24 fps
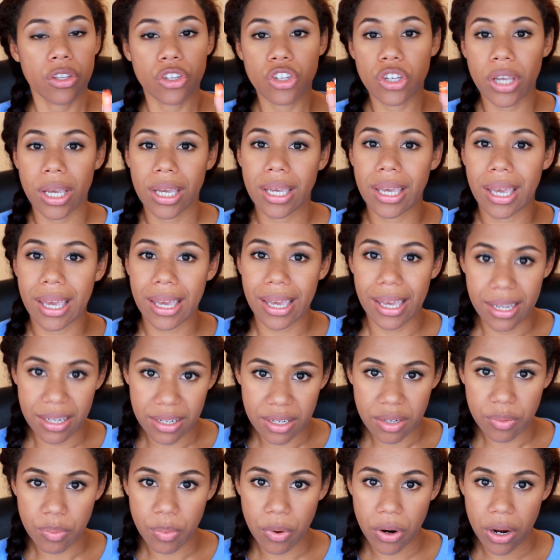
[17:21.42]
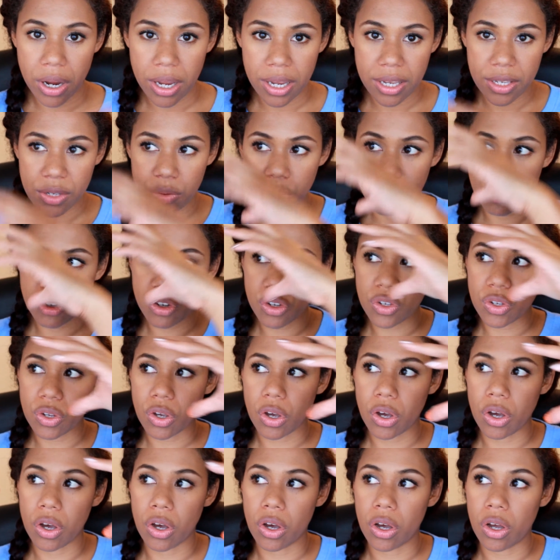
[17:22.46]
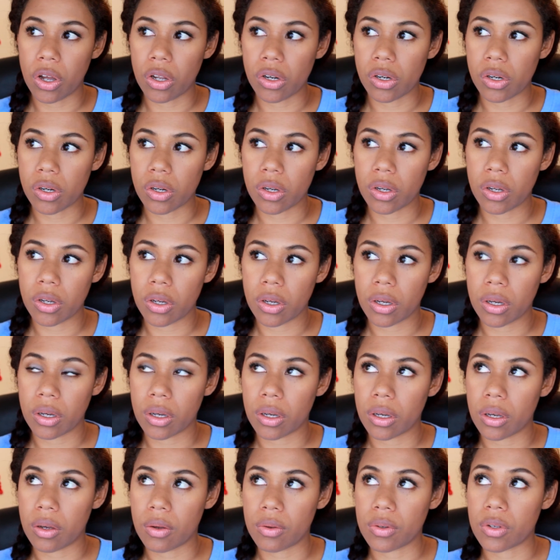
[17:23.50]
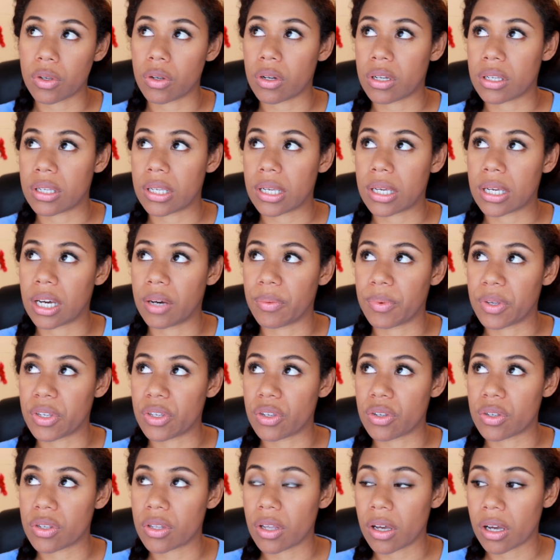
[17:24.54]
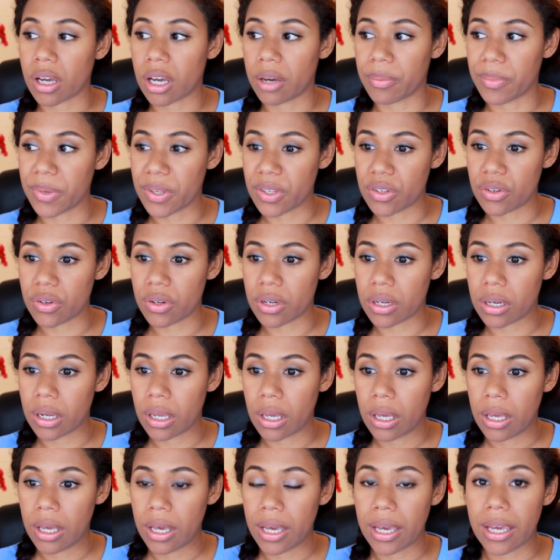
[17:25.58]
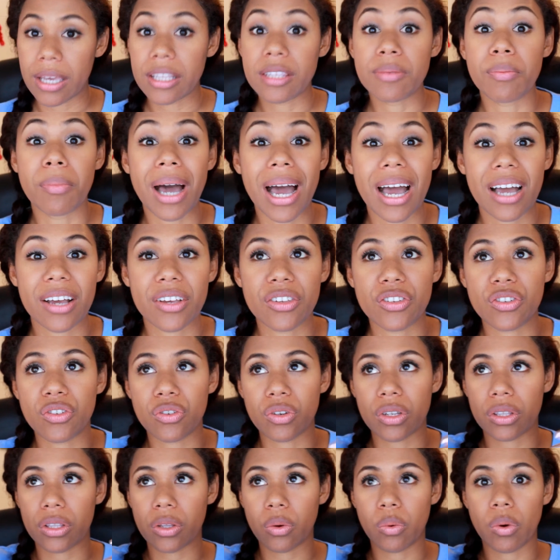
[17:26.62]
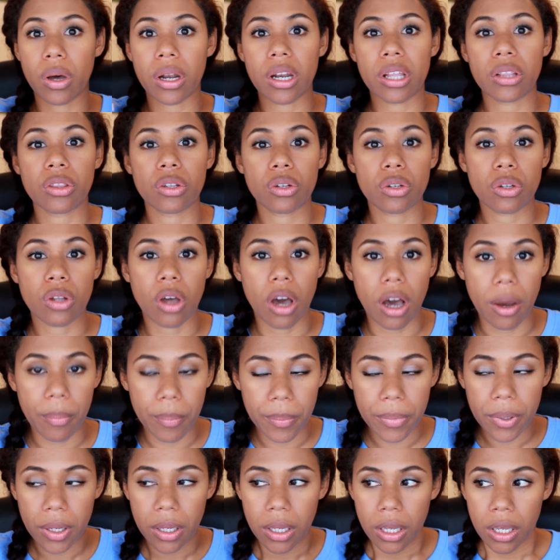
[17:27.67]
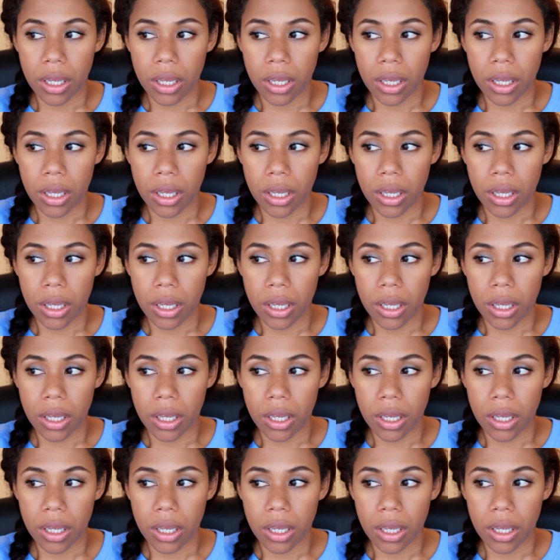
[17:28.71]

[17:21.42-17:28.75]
JK Enterprise, which is on, I was gonna say Cumming Street, it's not Cumming Street, it's Mark Street, the one at the top.